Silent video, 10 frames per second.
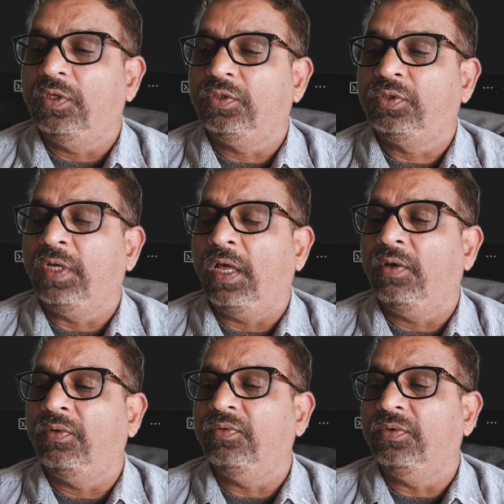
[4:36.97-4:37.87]
So
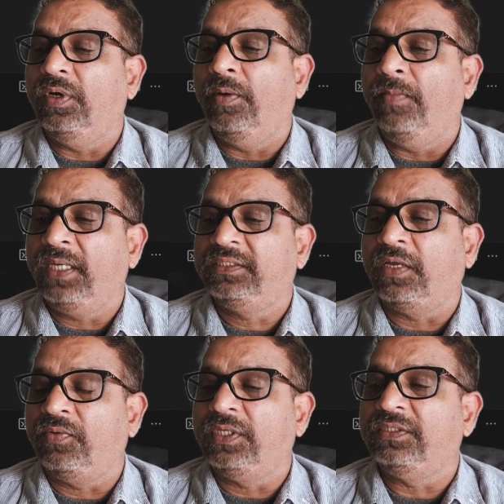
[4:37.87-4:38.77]
now my
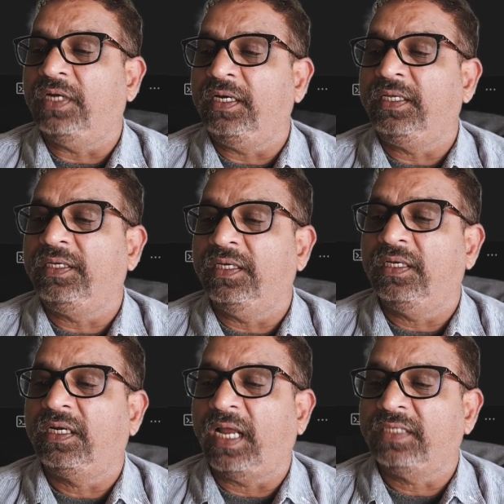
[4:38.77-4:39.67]
server is running
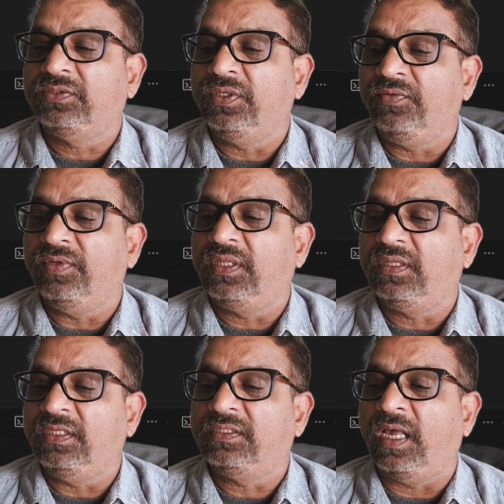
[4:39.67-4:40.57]
here actually with
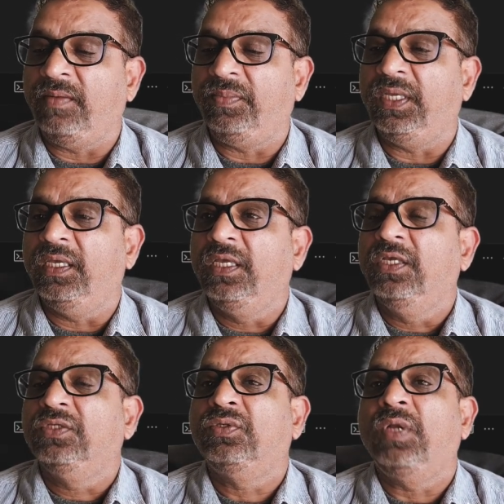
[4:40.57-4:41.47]
this IP.
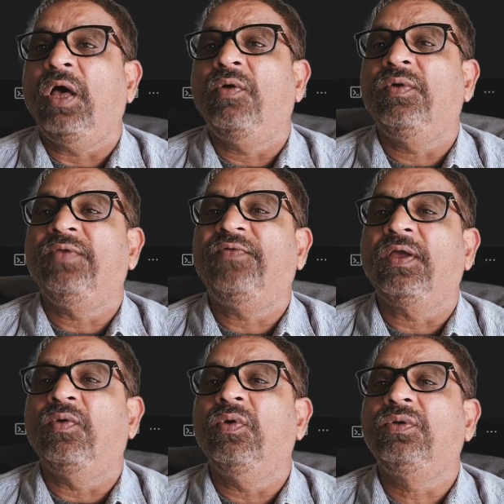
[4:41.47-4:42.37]
So now if I
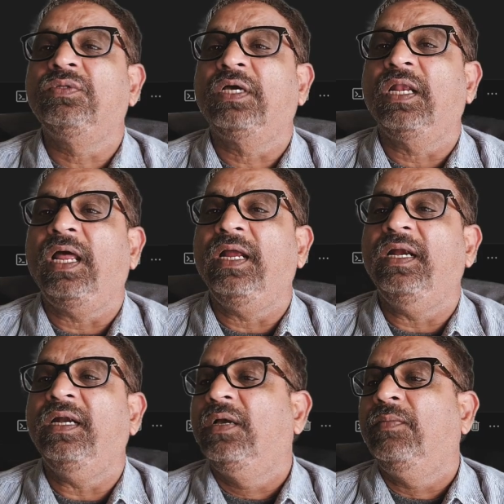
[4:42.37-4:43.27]
go to the
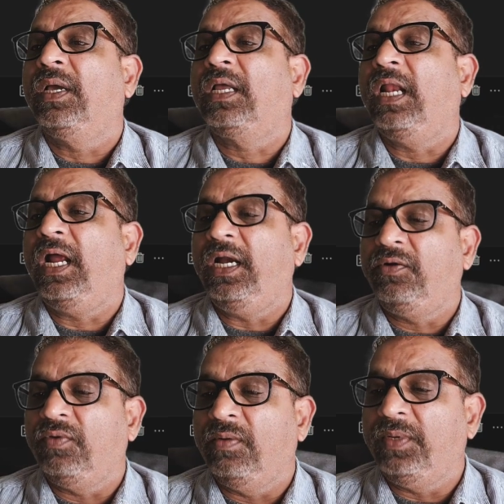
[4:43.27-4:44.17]
client, my client
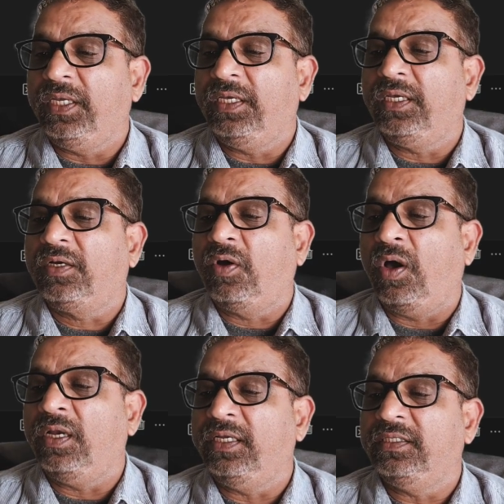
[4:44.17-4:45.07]
will be
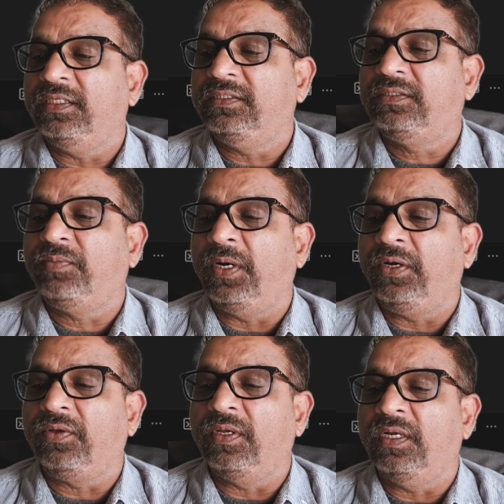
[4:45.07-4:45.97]
calling this
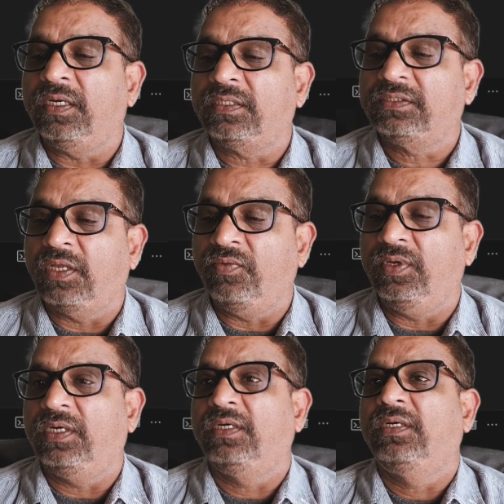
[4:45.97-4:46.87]
particular server,
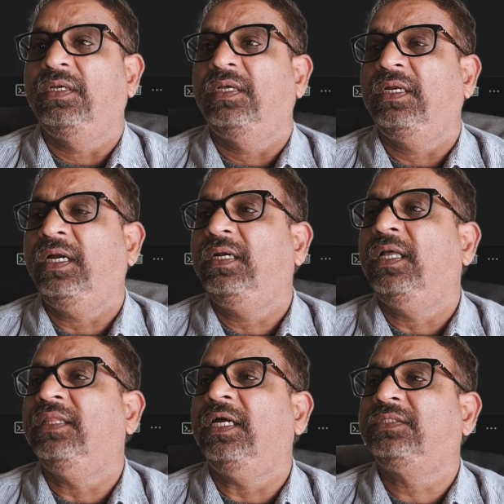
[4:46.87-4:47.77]
right?
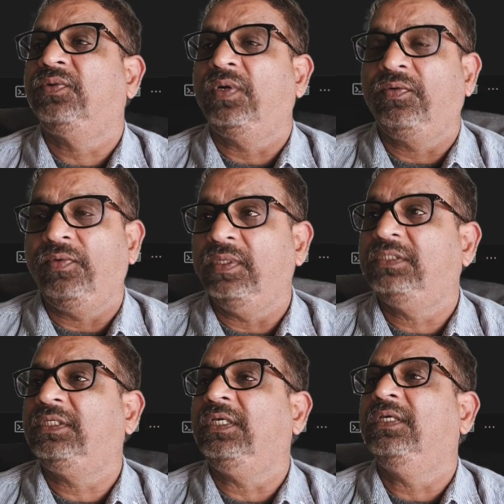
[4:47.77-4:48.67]
And that's what we will
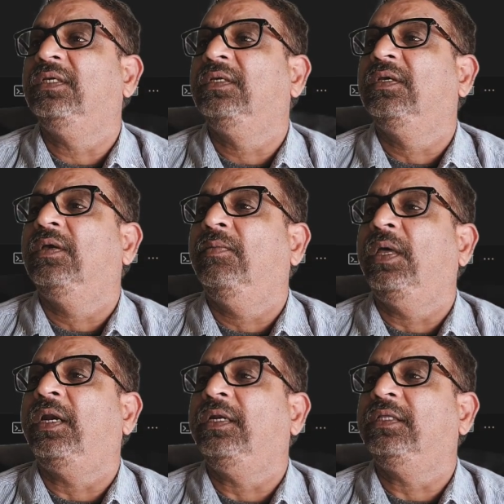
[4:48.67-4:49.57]
see by
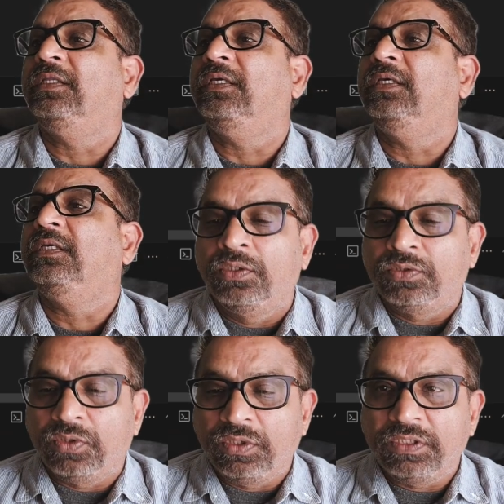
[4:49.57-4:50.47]
running
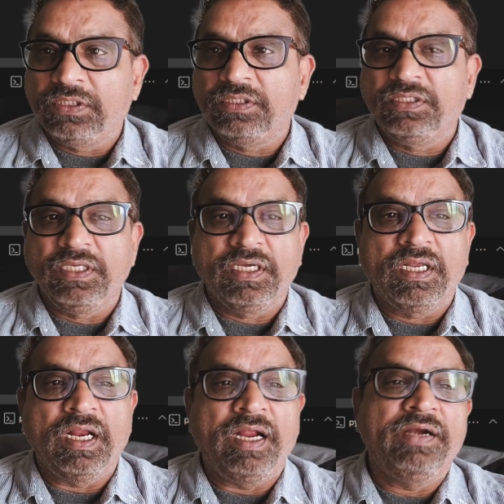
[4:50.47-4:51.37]
so this is the
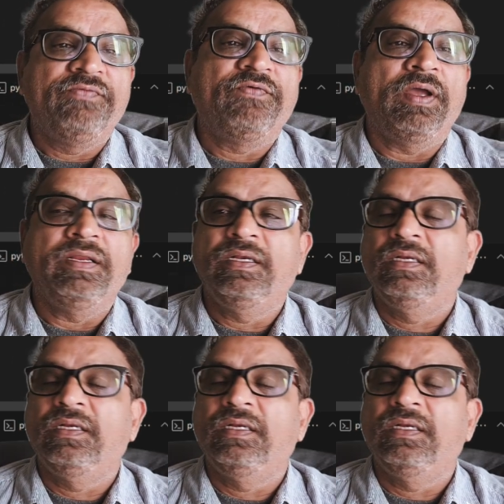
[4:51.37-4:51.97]
client file.